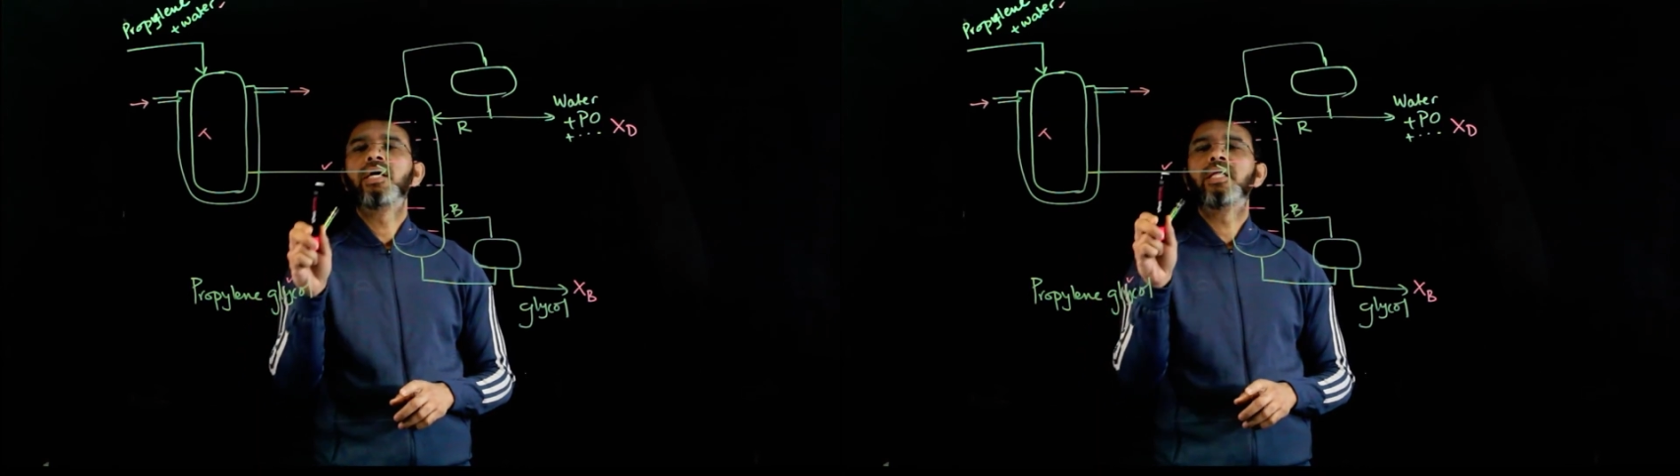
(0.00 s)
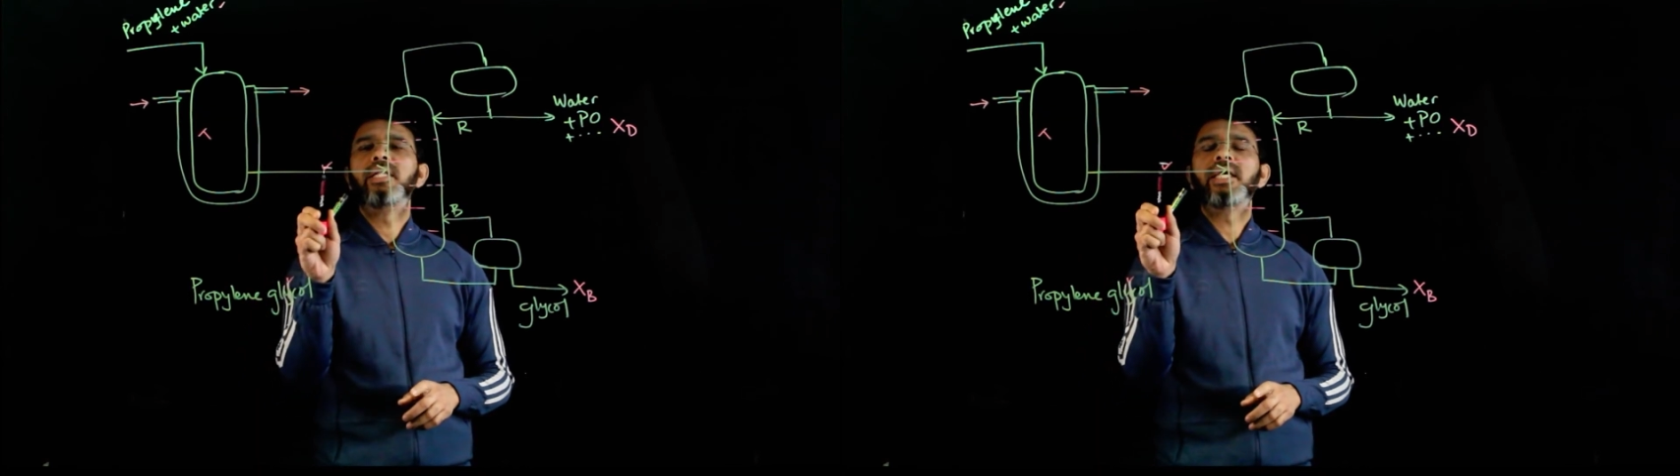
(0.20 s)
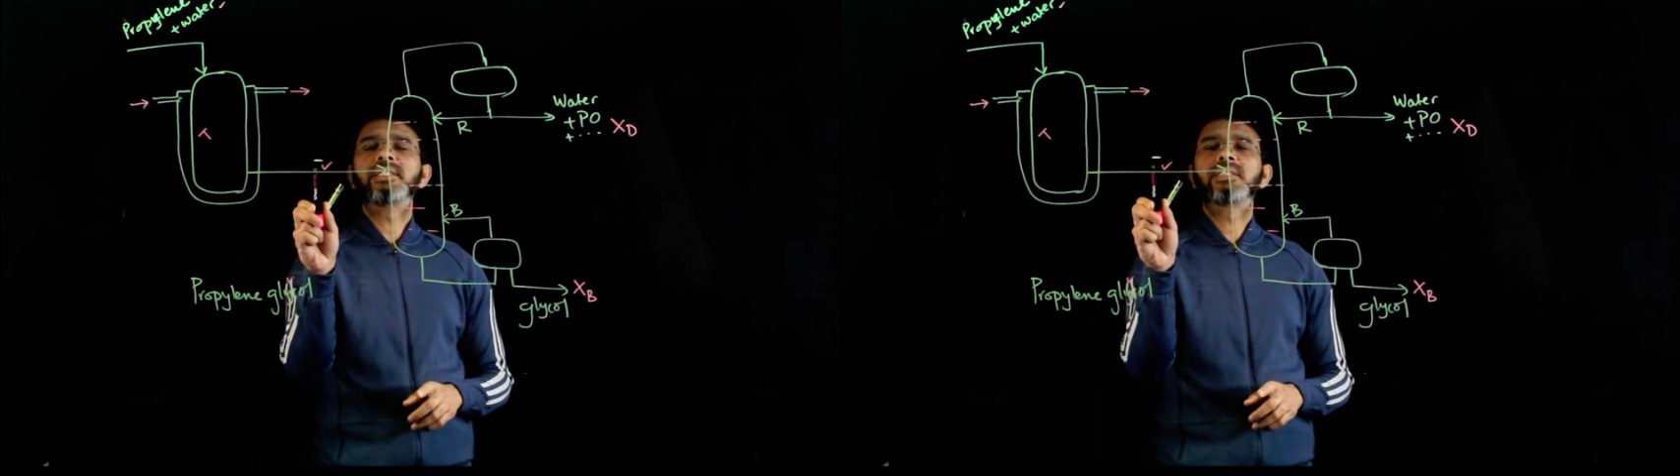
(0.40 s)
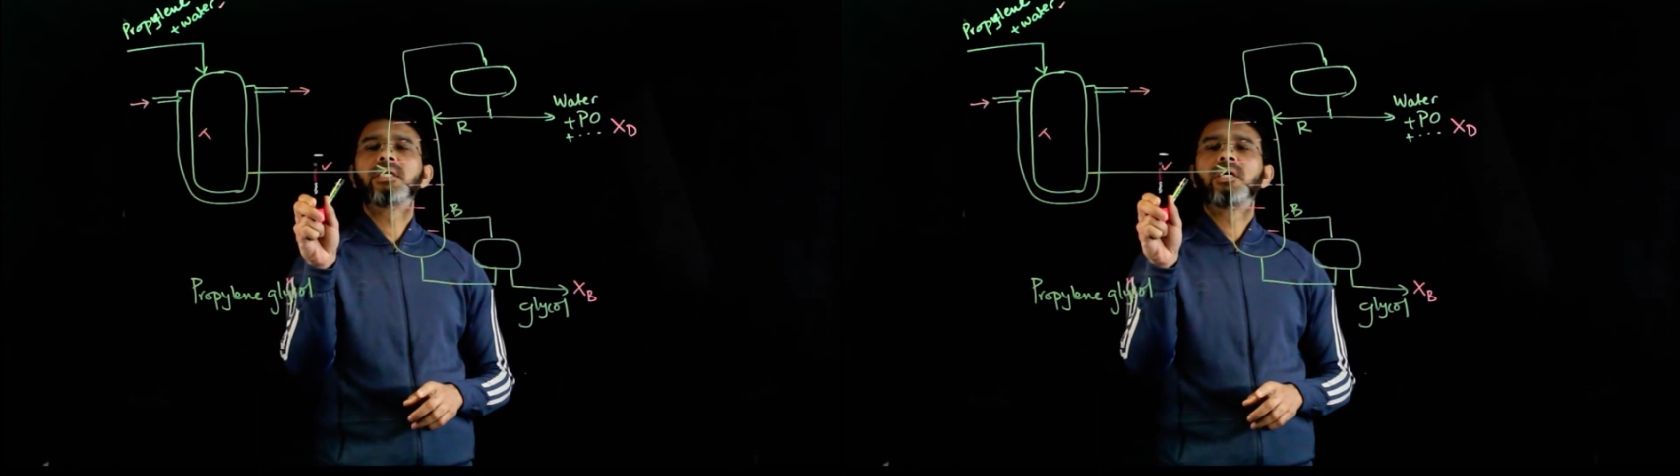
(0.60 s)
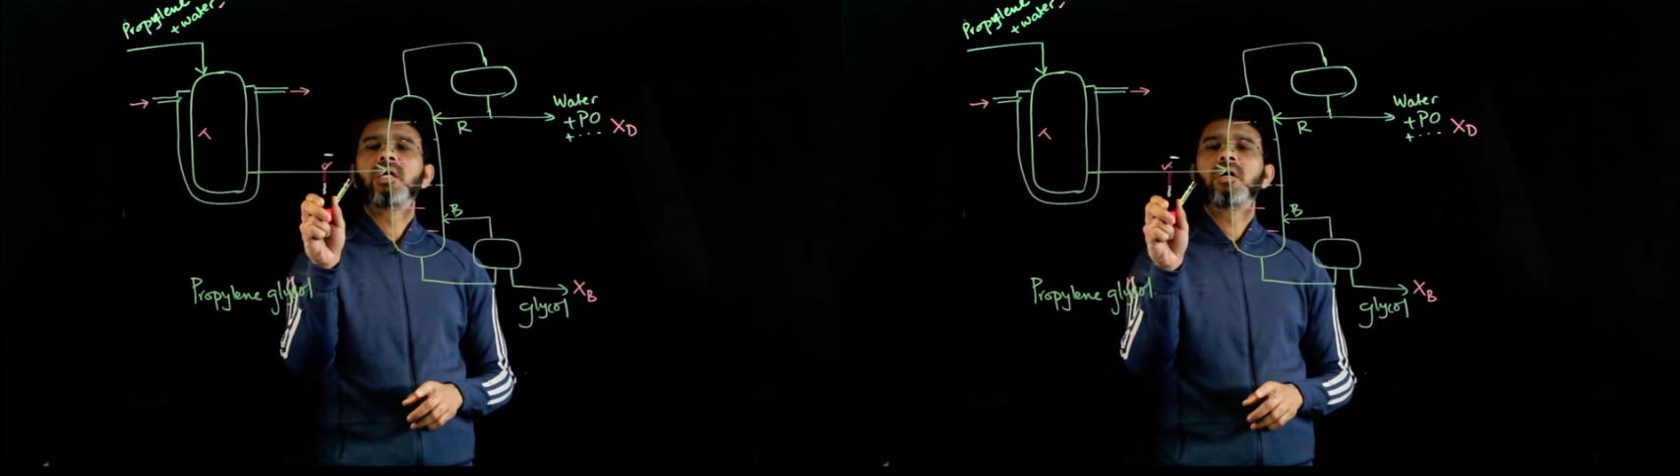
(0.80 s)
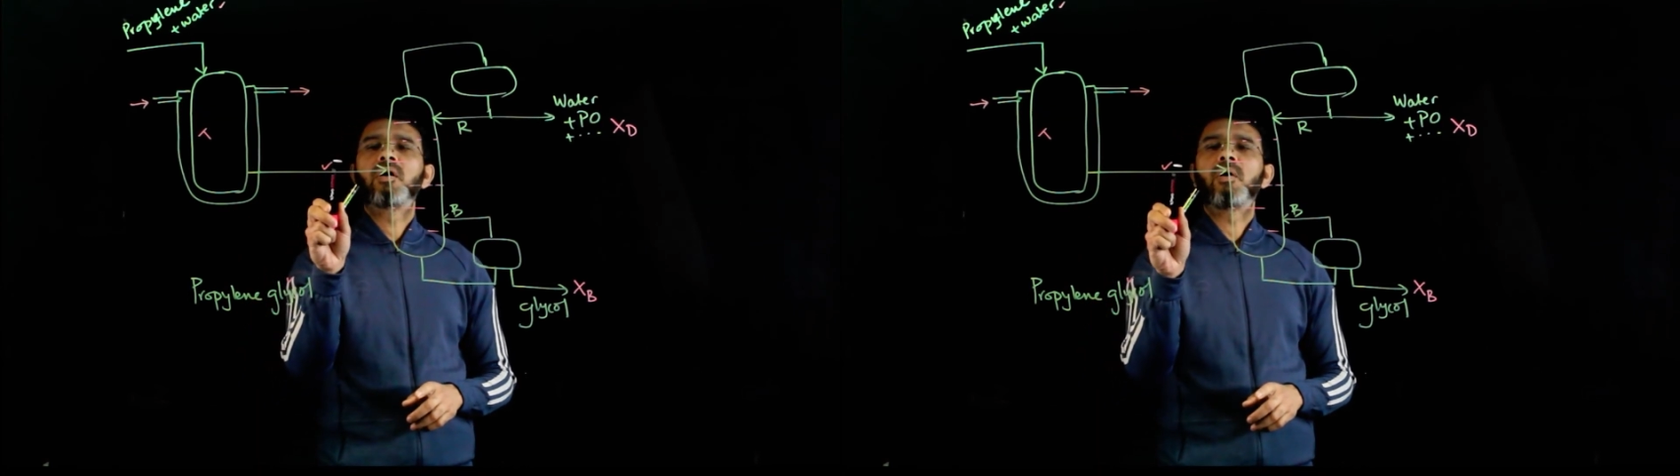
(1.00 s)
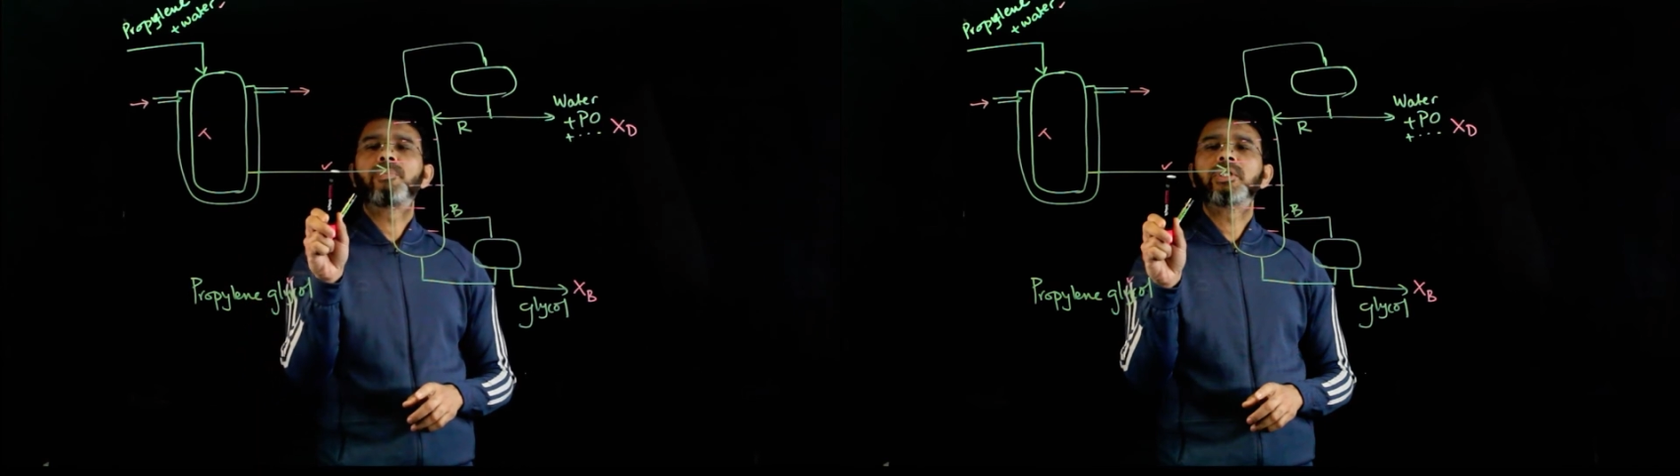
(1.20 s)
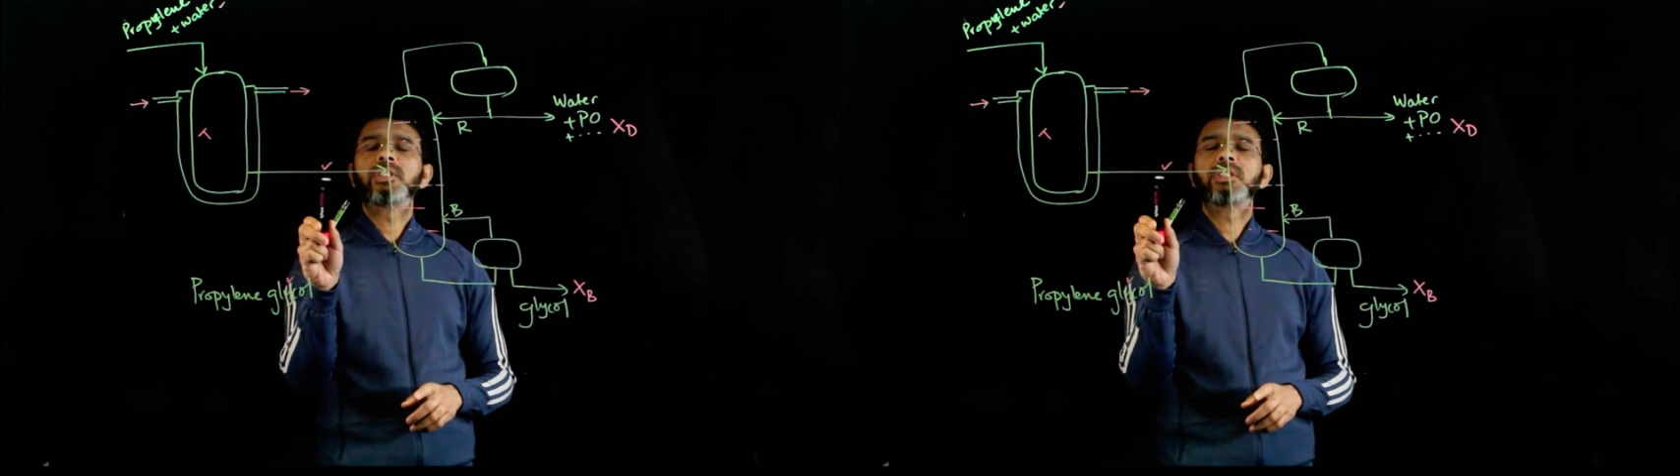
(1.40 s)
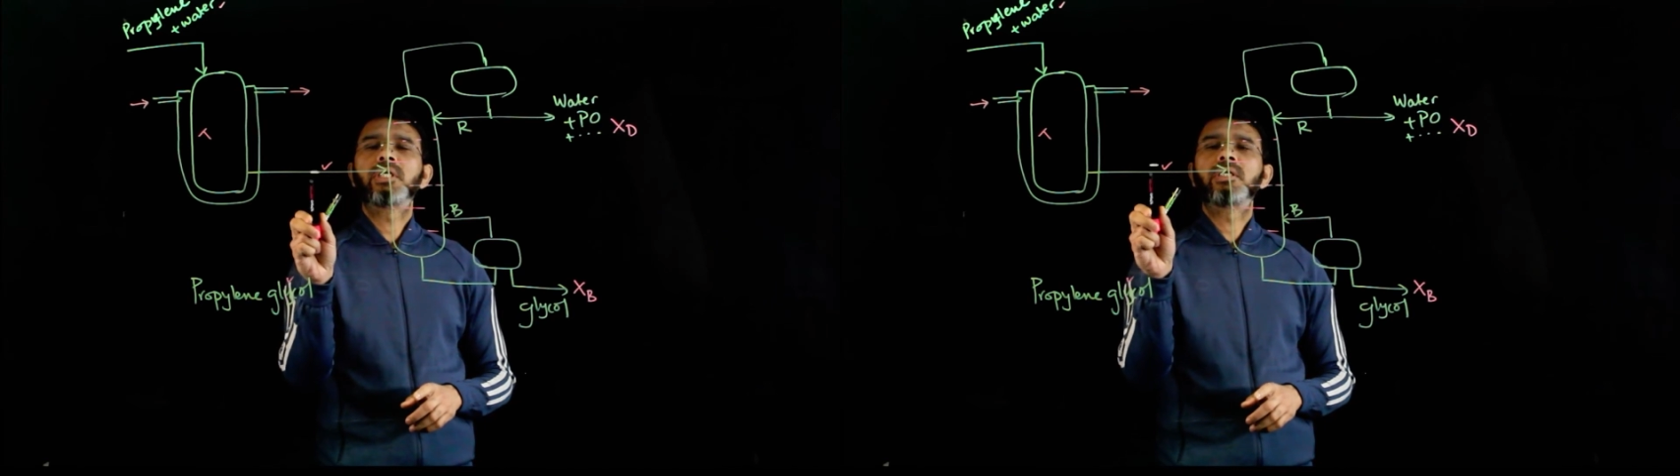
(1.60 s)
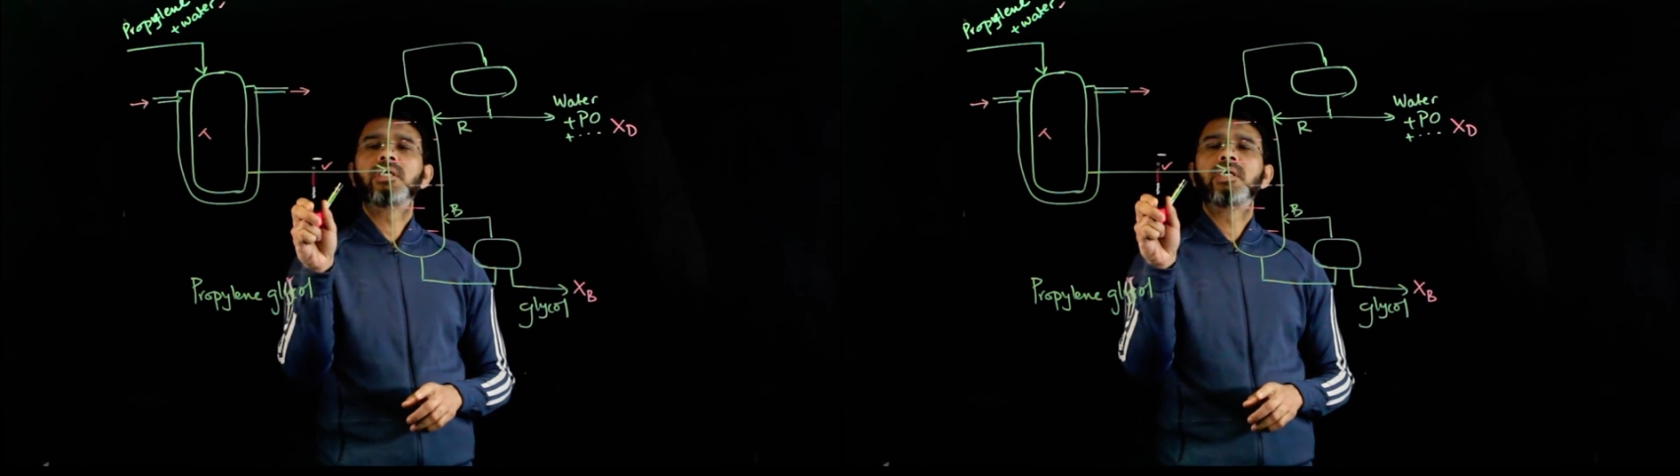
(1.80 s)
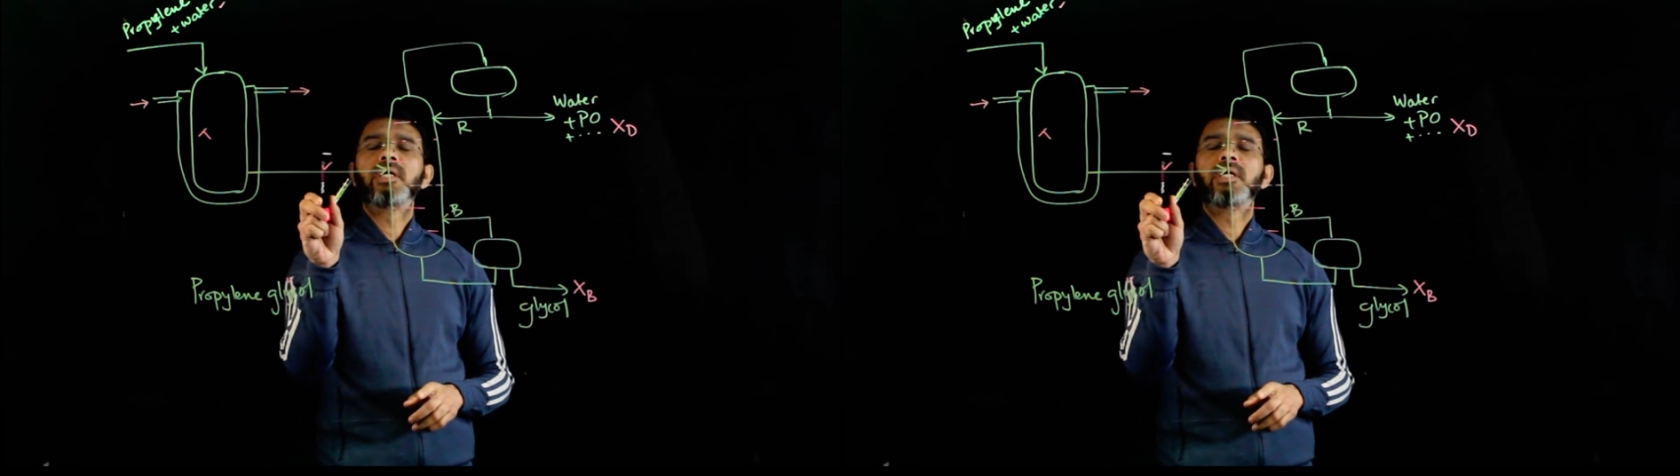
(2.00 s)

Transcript: this composition